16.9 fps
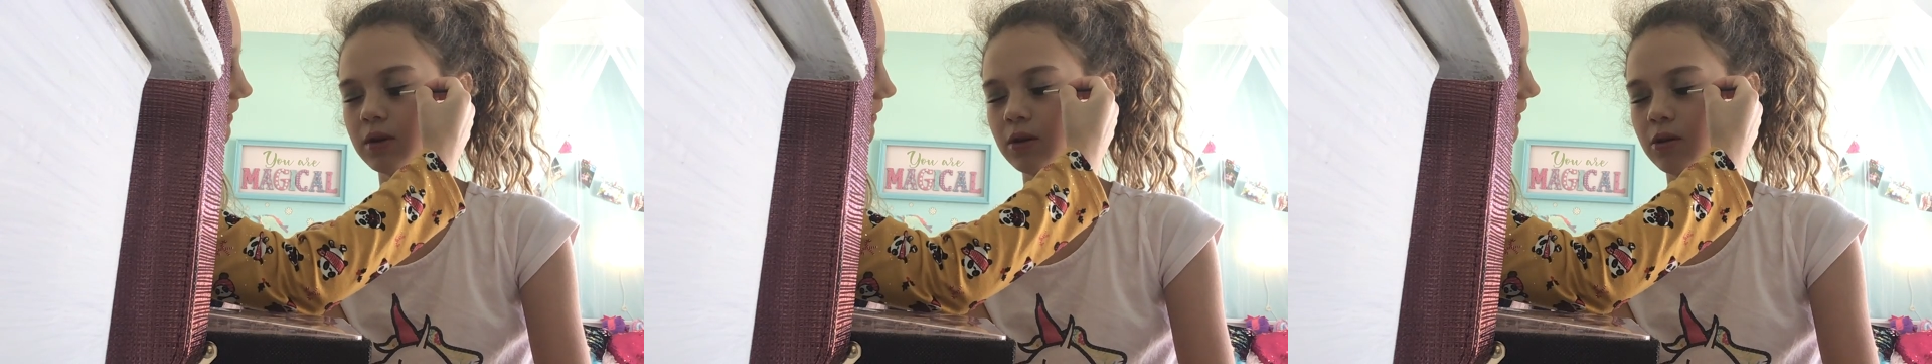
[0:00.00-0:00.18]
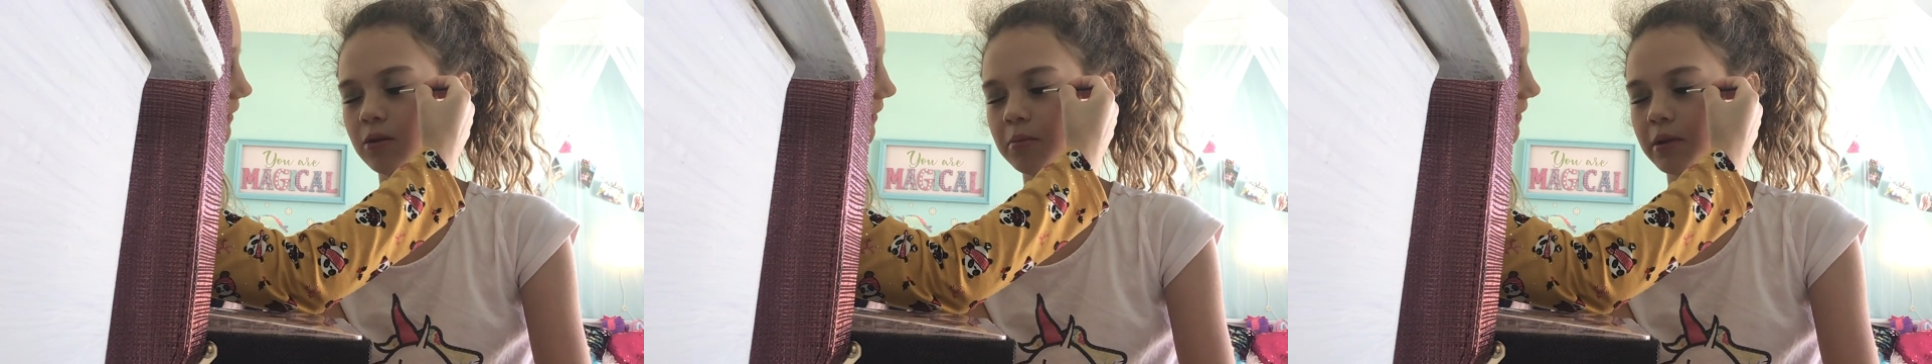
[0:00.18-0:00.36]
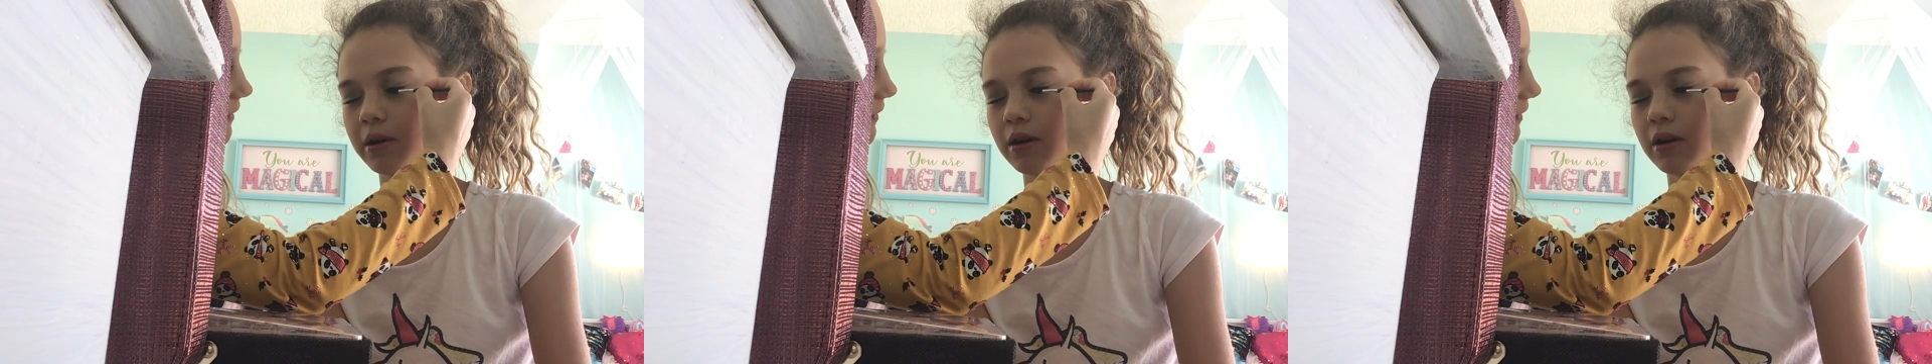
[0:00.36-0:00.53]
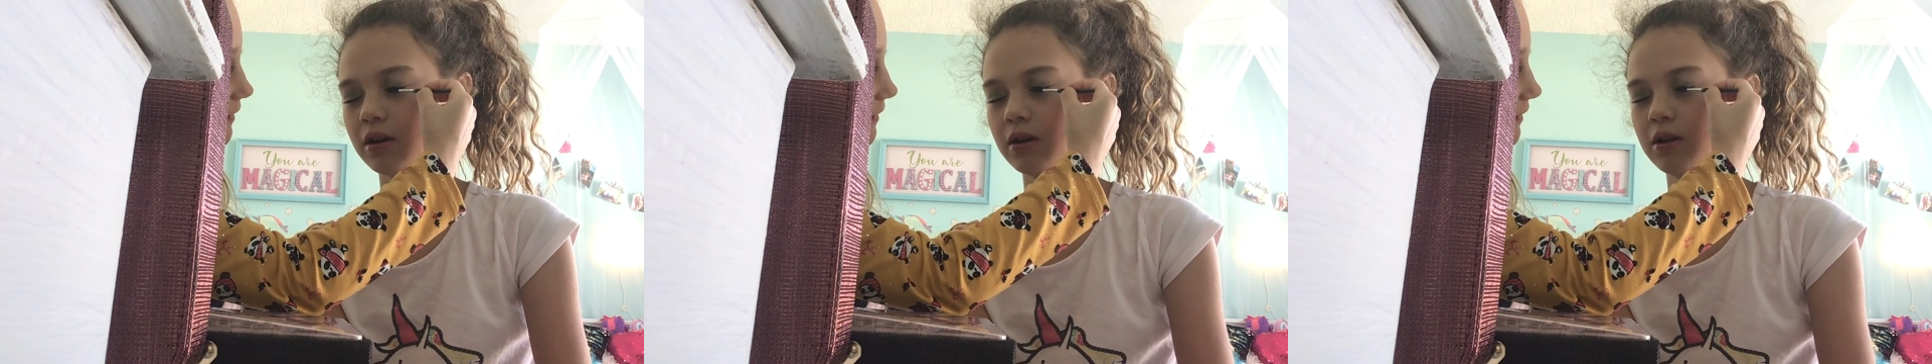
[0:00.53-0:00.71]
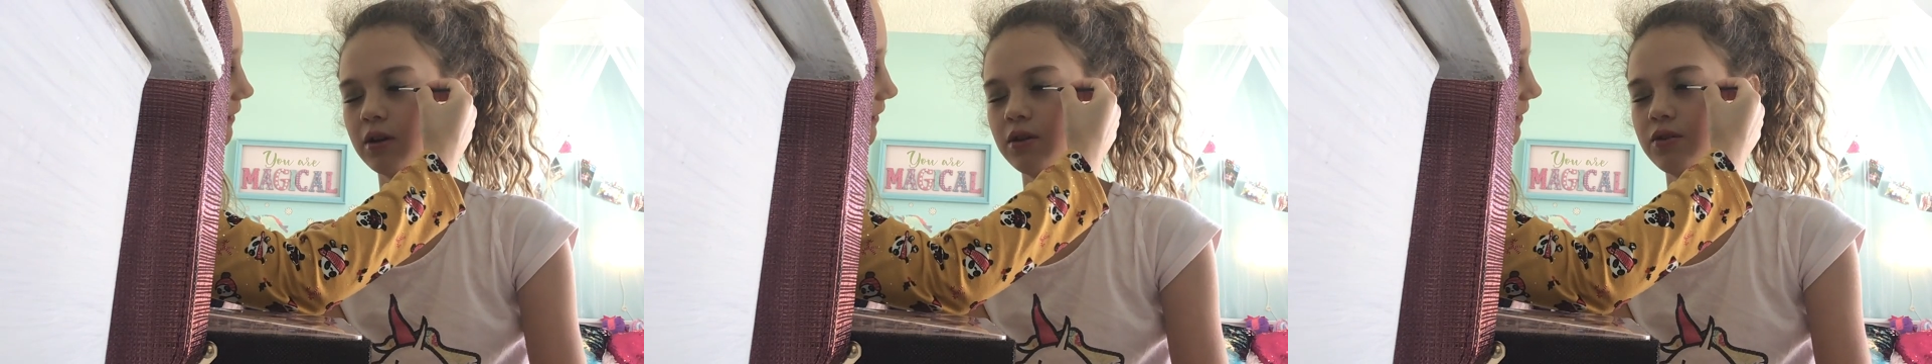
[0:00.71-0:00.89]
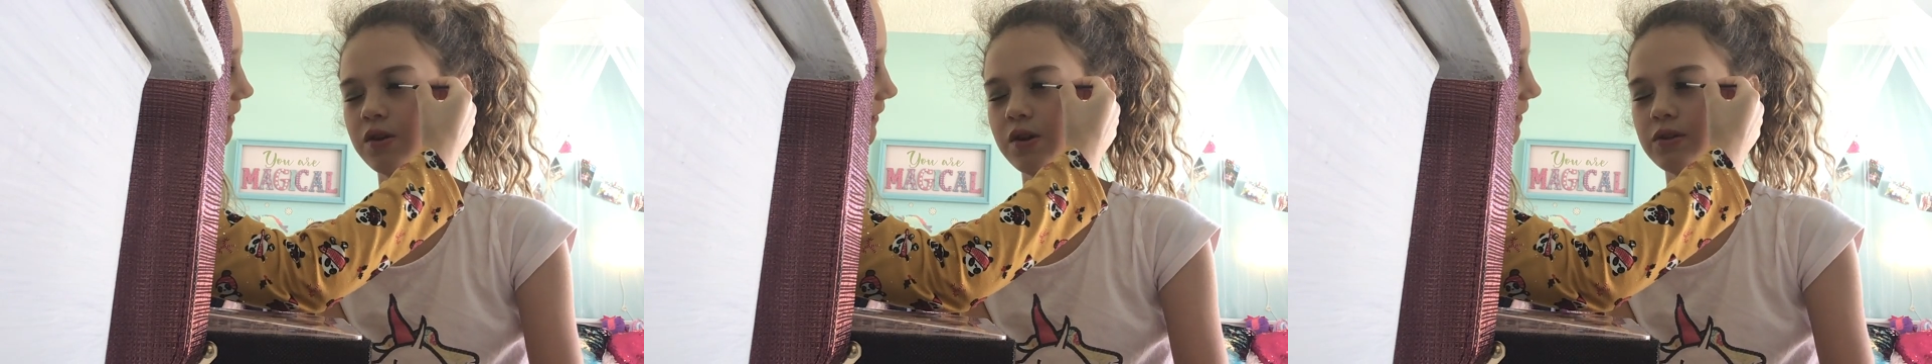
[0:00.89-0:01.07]
Oh
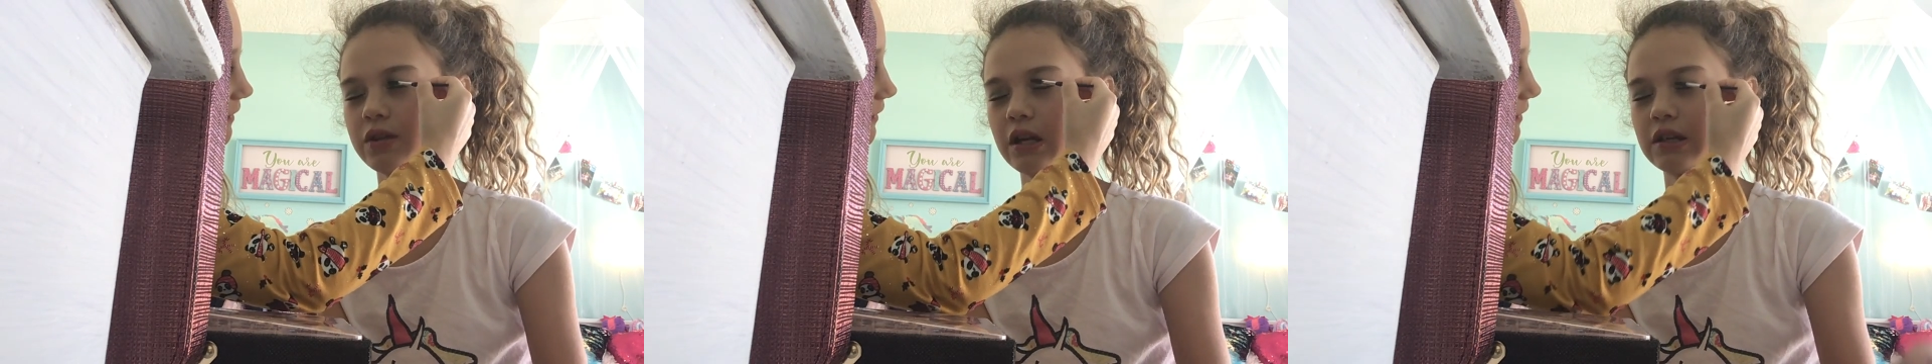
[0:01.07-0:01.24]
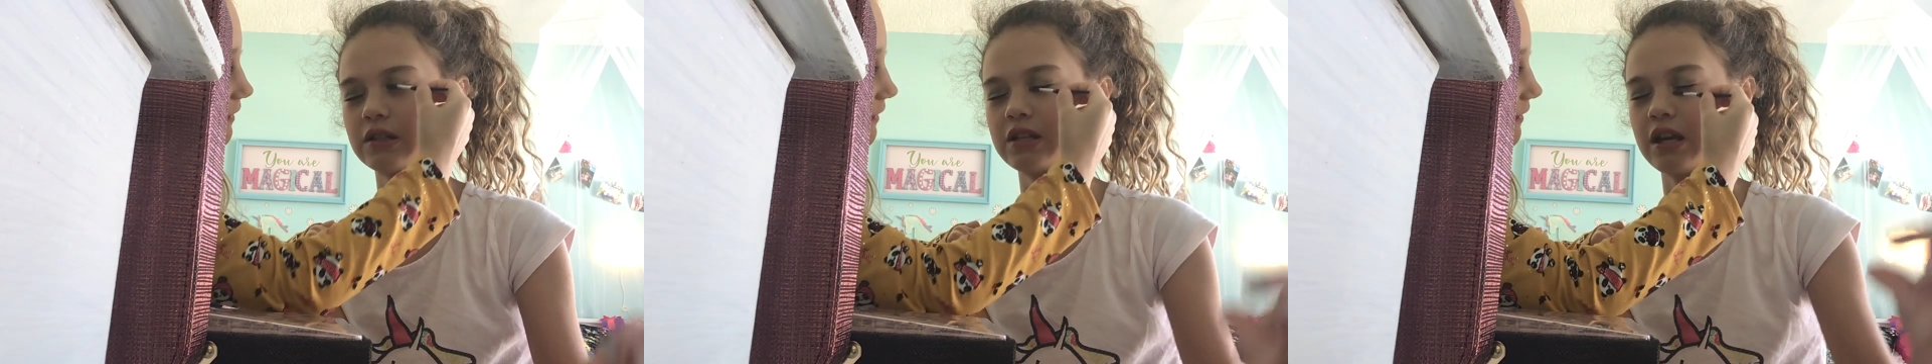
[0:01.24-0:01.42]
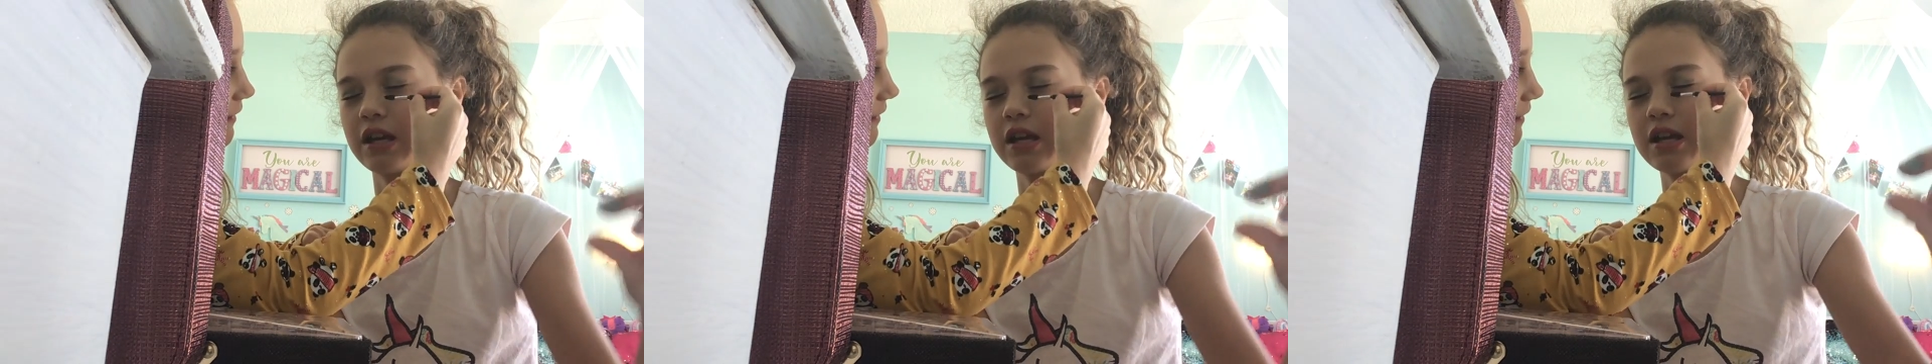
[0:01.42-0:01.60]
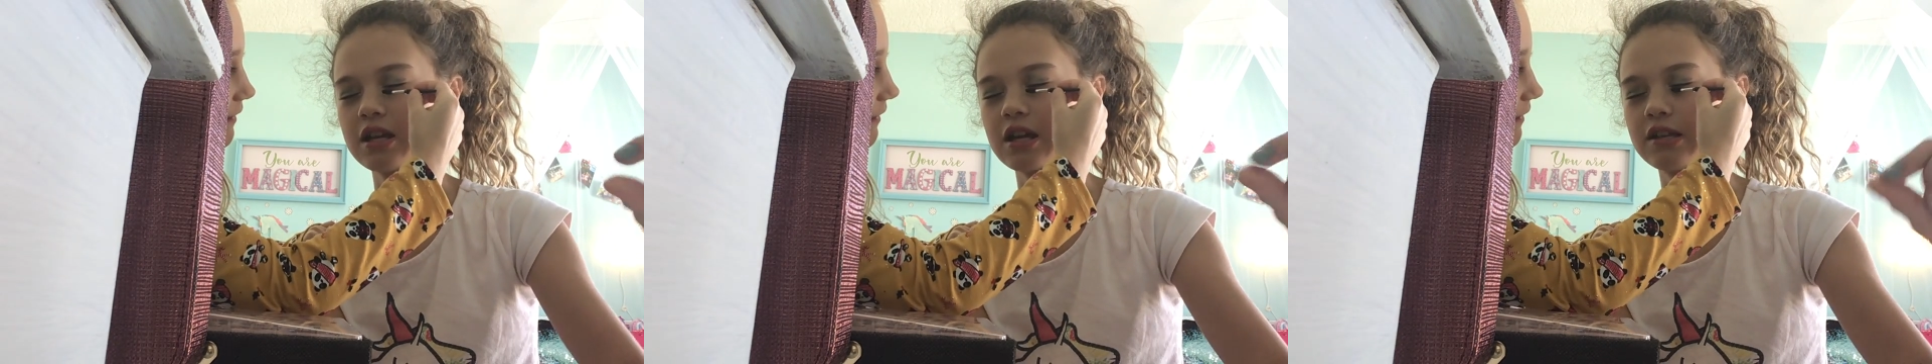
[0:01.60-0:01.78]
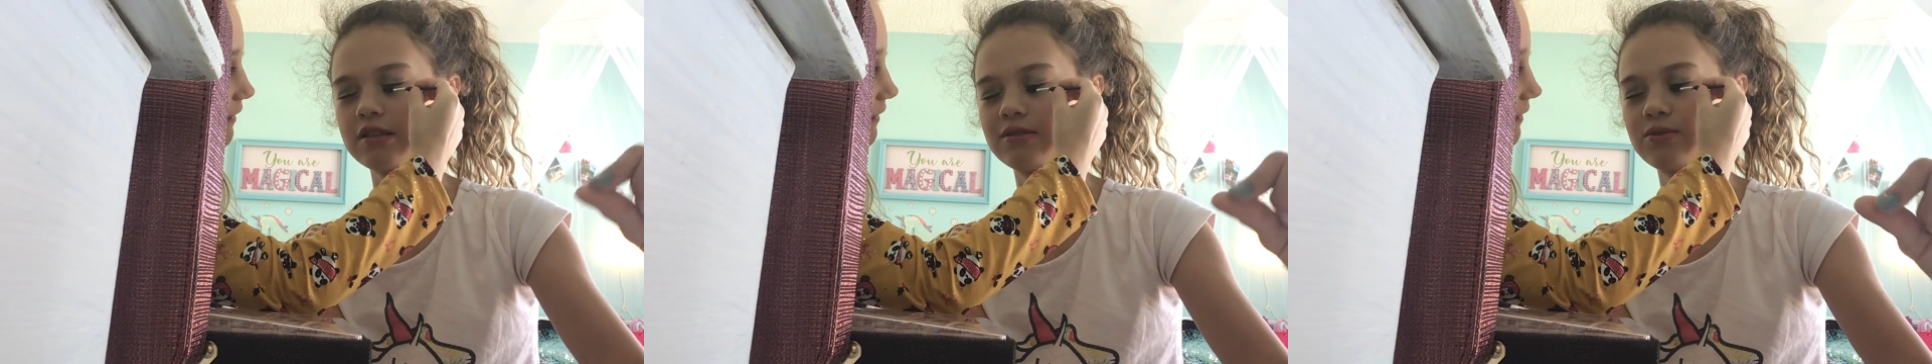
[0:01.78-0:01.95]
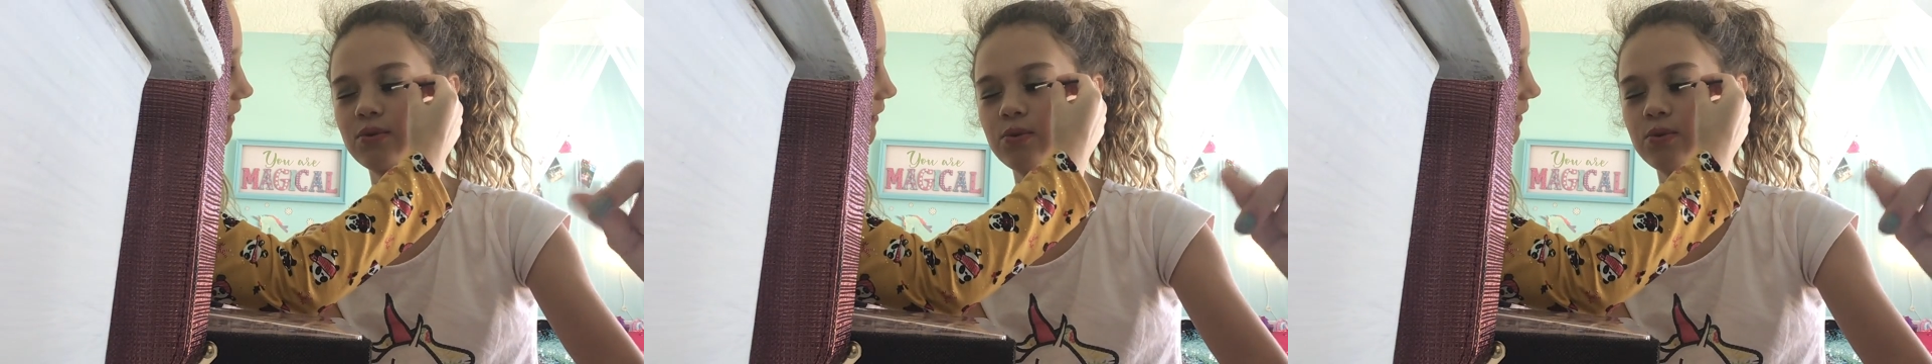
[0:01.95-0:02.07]
She's like taking it and